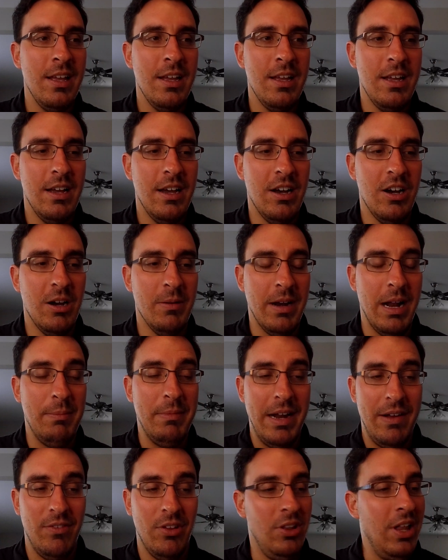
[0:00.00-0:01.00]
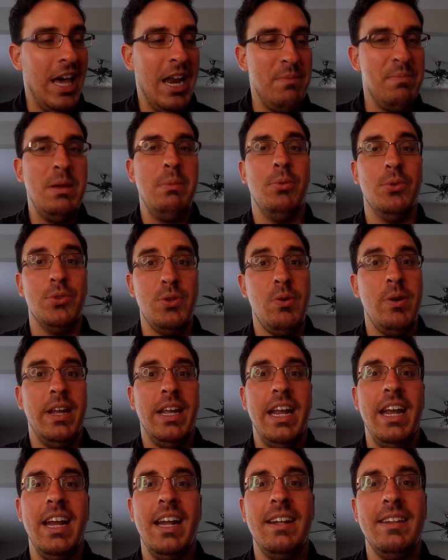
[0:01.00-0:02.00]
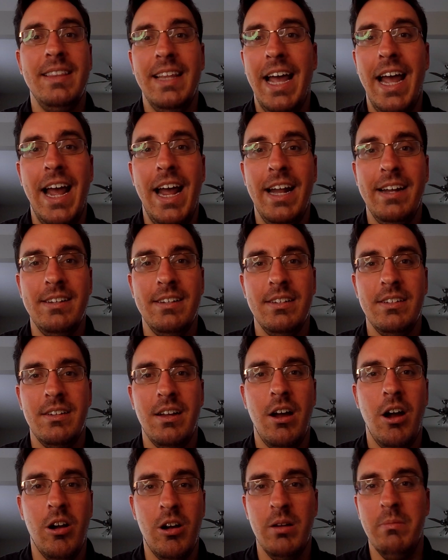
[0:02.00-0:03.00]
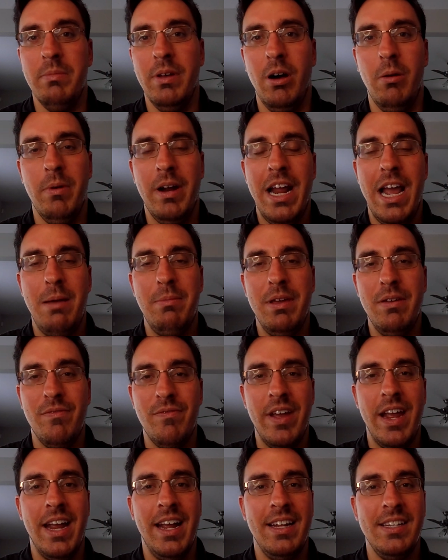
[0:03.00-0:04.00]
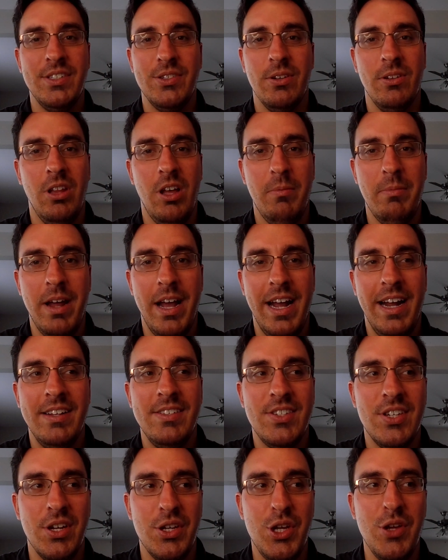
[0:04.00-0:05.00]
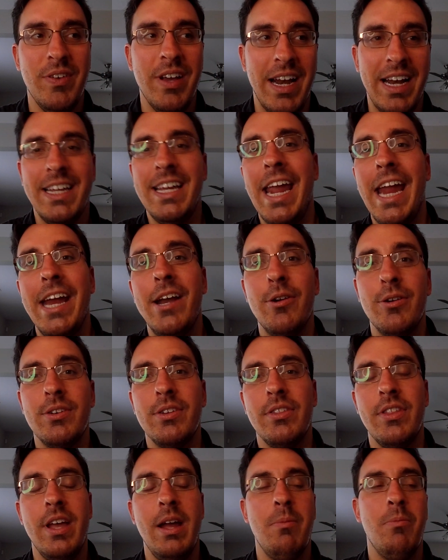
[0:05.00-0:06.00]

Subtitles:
And I'm going to have a lot of people tuning in that aren't Belmont Abbey fans or alumni, and so you got to cater to them,